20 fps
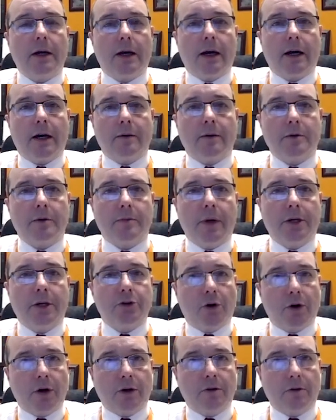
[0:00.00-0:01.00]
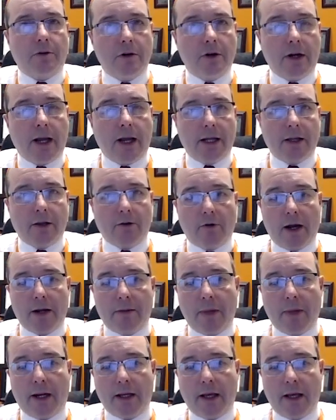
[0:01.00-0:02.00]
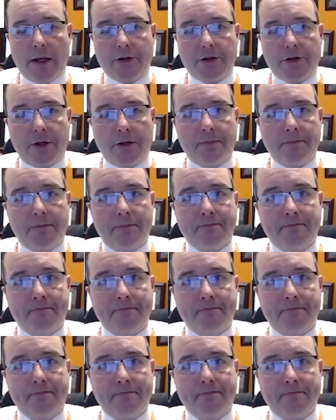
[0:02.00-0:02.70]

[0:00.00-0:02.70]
to make sure you're getting the right medication.